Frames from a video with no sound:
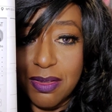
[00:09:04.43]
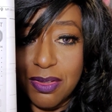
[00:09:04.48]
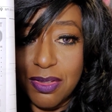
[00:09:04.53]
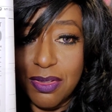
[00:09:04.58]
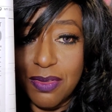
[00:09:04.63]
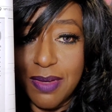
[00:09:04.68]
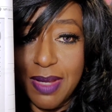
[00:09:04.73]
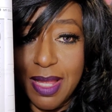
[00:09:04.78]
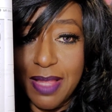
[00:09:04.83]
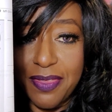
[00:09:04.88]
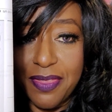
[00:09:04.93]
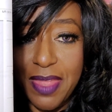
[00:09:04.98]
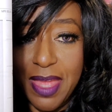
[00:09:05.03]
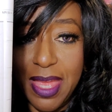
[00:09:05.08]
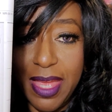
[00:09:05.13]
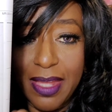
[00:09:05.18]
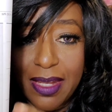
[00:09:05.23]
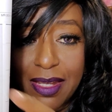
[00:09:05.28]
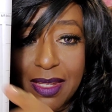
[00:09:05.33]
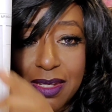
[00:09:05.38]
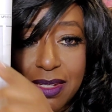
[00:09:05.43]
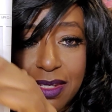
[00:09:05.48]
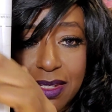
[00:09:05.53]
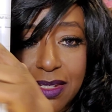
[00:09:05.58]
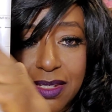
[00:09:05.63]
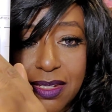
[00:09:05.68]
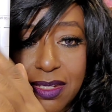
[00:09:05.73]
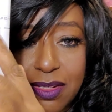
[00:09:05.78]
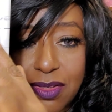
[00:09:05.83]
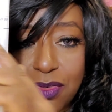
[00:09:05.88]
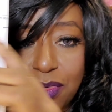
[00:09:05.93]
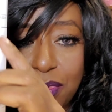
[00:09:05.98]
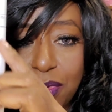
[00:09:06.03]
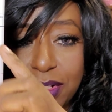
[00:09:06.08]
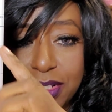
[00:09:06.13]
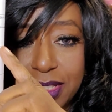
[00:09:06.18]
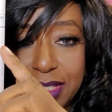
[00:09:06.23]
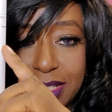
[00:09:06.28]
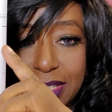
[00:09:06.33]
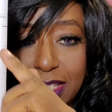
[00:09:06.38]
You got that. And then, of
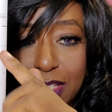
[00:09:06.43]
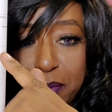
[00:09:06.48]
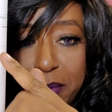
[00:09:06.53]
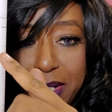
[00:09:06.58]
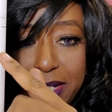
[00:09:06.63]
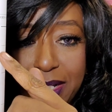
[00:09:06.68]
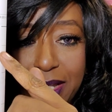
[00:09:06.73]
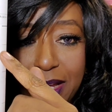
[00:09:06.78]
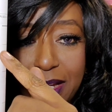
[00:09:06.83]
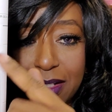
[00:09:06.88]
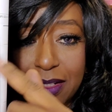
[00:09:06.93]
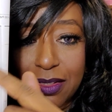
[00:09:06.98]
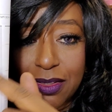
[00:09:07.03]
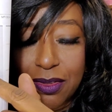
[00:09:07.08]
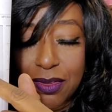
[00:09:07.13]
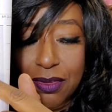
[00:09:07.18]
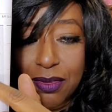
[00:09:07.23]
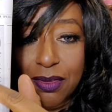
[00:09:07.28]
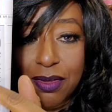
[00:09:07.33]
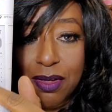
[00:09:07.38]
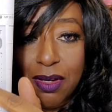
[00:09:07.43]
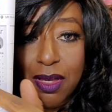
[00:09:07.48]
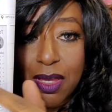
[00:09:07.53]
course, this is my doctor,